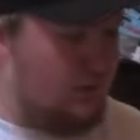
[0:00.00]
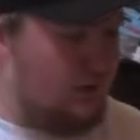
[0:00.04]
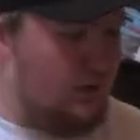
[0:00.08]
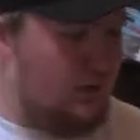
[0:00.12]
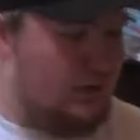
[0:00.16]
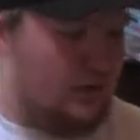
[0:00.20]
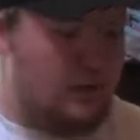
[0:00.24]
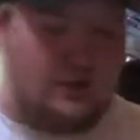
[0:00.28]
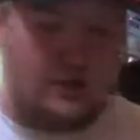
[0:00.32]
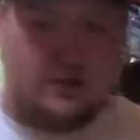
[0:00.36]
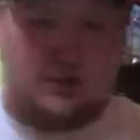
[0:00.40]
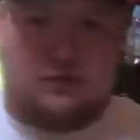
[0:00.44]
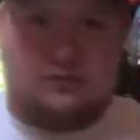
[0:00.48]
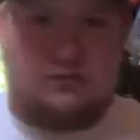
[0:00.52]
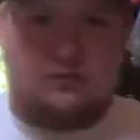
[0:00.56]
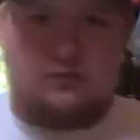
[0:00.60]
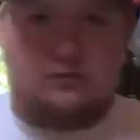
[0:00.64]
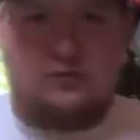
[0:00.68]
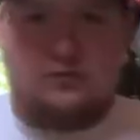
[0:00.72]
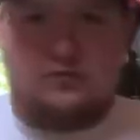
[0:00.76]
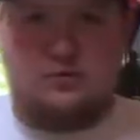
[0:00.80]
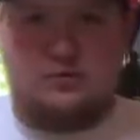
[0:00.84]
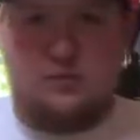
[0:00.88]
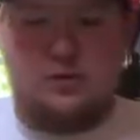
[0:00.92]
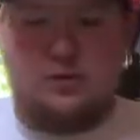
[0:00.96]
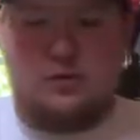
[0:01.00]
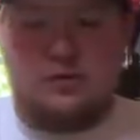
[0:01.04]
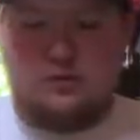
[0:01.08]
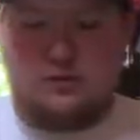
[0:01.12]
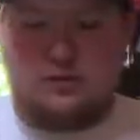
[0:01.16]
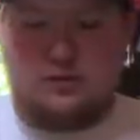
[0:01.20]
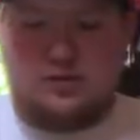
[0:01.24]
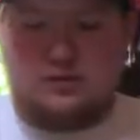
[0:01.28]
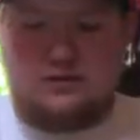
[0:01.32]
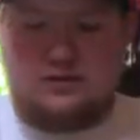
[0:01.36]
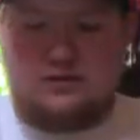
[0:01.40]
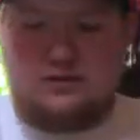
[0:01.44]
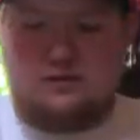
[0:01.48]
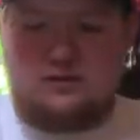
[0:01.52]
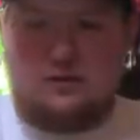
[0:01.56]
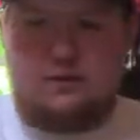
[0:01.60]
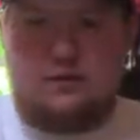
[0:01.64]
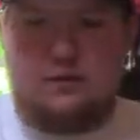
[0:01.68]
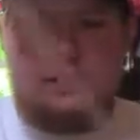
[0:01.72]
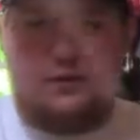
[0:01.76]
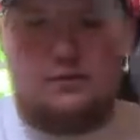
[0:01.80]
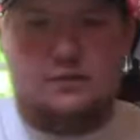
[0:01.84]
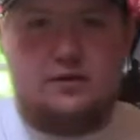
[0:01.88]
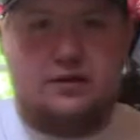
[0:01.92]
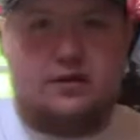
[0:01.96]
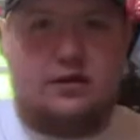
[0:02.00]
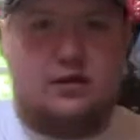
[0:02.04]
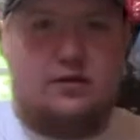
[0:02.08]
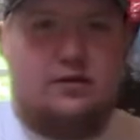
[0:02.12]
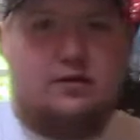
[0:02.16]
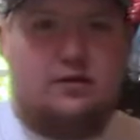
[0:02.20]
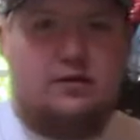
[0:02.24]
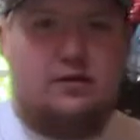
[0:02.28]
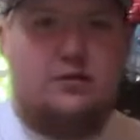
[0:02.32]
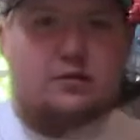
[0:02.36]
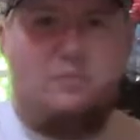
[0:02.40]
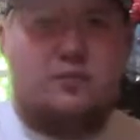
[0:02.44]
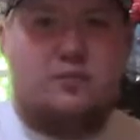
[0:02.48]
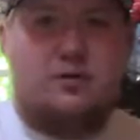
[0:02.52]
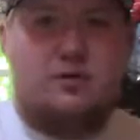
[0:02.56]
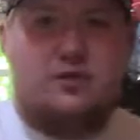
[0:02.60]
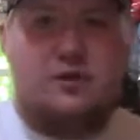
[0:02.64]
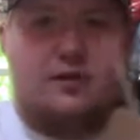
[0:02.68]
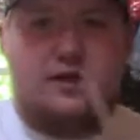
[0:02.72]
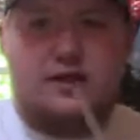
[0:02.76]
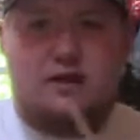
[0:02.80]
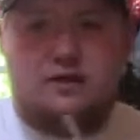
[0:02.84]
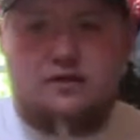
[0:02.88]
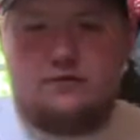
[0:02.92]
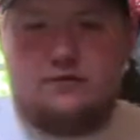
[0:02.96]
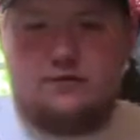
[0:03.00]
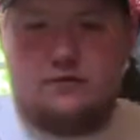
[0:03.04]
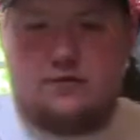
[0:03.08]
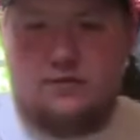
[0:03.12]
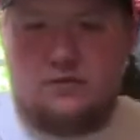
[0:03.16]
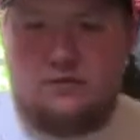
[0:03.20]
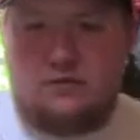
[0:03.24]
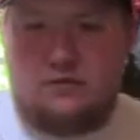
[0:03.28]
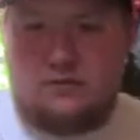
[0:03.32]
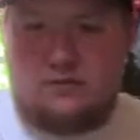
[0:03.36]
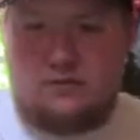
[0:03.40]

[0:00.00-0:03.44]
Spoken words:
and it's really impressive. I'm gonna put it together for you.